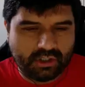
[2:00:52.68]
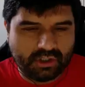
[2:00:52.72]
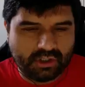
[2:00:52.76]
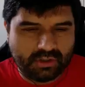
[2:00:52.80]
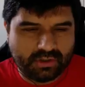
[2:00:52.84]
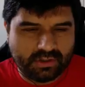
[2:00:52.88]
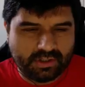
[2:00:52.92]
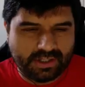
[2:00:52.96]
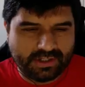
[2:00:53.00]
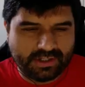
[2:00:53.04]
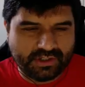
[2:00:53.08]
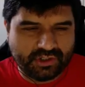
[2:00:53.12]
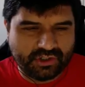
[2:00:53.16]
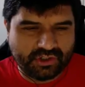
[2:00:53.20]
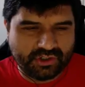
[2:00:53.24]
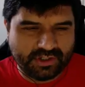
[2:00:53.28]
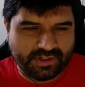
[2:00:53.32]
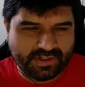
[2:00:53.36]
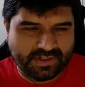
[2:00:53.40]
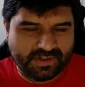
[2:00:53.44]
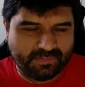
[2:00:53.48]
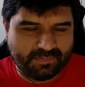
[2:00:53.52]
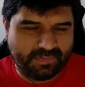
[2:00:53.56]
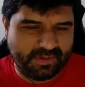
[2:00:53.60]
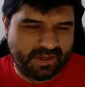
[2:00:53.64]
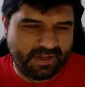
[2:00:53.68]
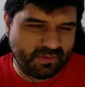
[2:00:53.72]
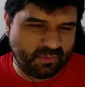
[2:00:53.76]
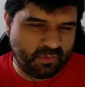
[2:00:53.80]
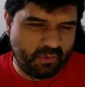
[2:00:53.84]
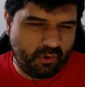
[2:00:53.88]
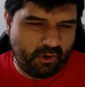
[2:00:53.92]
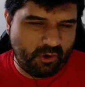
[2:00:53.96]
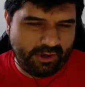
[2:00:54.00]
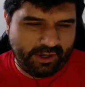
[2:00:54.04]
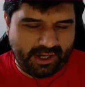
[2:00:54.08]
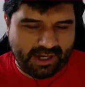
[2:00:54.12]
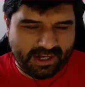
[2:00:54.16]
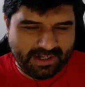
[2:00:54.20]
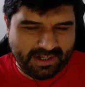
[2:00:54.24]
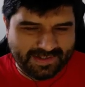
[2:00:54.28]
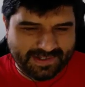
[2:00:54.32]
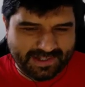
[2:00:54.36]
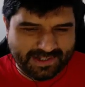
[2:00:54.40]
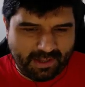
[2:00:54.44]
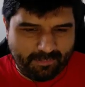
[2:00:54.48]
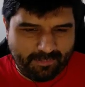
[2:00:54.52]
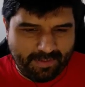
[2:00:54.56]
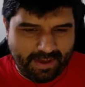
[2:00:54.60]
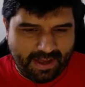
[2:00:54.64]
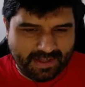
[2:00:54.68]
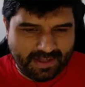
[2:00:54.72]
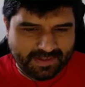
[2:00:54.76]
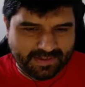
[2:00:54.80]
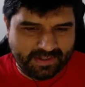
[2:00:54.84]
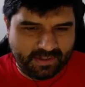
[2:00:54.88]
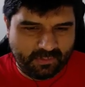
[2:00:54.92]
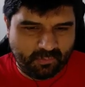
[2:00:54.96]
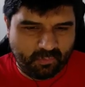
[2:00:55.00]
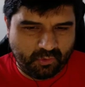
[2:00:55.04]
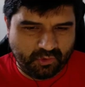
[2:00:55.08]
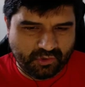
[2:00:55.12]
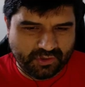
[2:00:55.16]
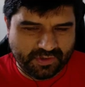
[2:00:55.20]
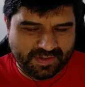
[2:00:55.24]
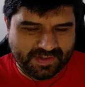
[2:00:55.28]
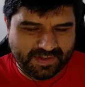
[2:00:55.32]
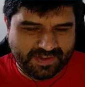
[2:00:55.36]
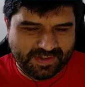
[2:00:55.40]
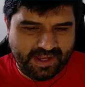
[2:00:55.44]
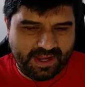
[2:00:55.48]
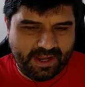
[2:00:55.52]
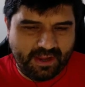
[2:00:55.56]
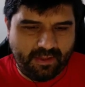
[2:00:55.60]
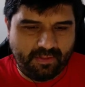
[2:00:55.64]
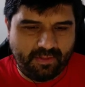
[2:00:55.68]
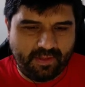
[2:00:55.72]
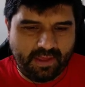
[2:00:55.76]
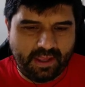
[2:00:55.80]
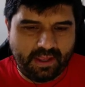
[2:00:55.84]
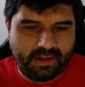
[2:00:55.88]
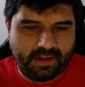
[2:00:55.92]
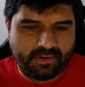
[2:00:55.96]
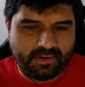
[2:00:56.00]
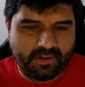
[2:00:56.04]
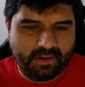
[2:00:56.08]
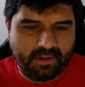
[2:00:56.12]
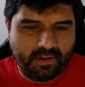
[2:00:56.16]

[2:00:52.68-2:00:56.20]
let's just, because we already kind of skipped past it, we'll just say that